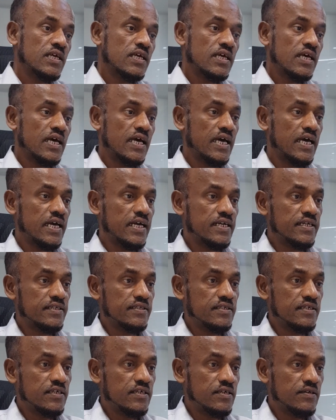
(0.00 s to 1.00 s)

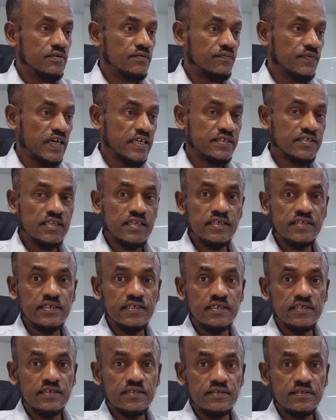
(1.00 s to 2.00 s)
and the
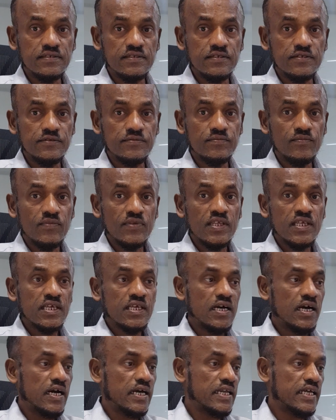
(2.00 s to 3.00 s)
facilities
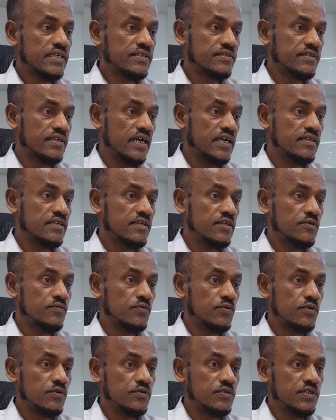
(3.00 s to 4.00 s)
are extended
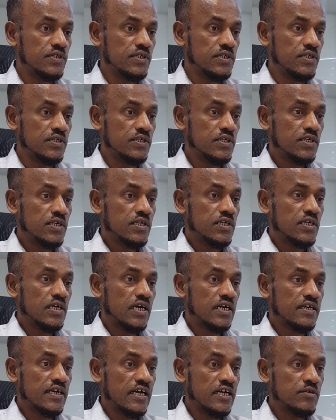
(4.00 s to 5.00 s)
for the
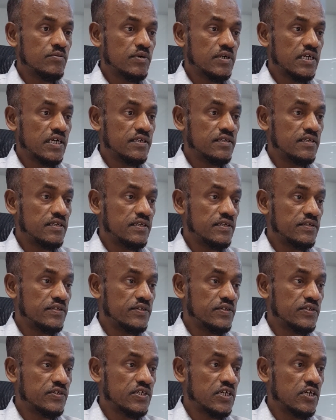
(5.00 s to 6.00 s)
academic and
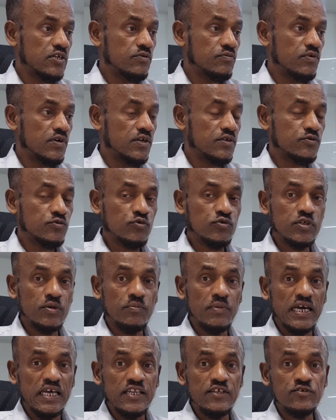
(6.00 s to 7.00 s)
the research work, so the
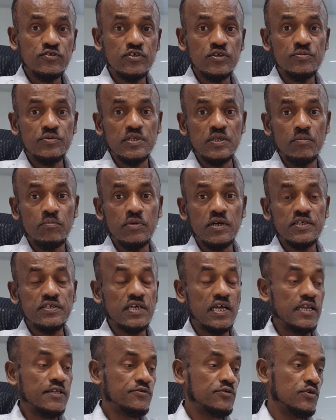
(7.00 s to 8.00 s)
manuscript number is
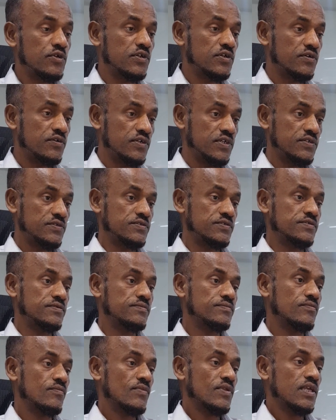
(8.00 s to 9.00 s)
also increased.
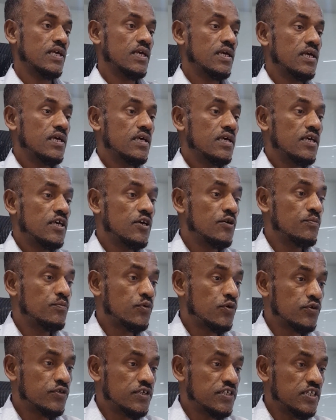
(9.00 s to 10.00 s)

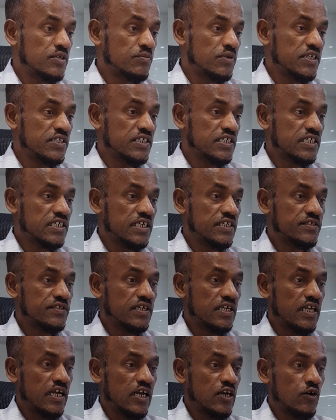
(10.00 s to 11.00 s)
Important emerging
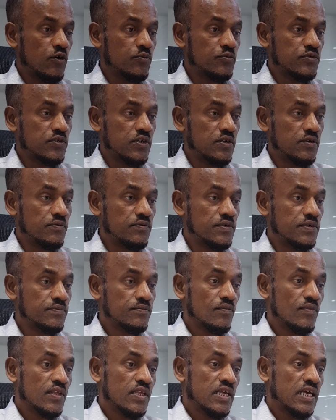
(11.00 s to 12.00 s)
concerns are observed
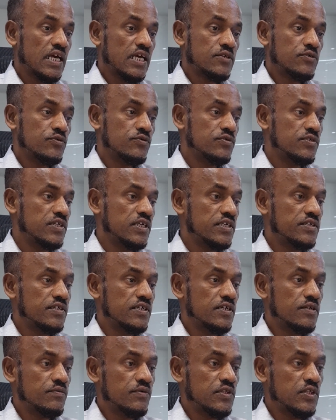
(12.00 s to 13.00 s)

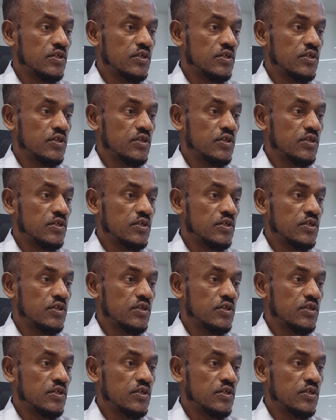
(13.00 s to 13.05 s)
associated with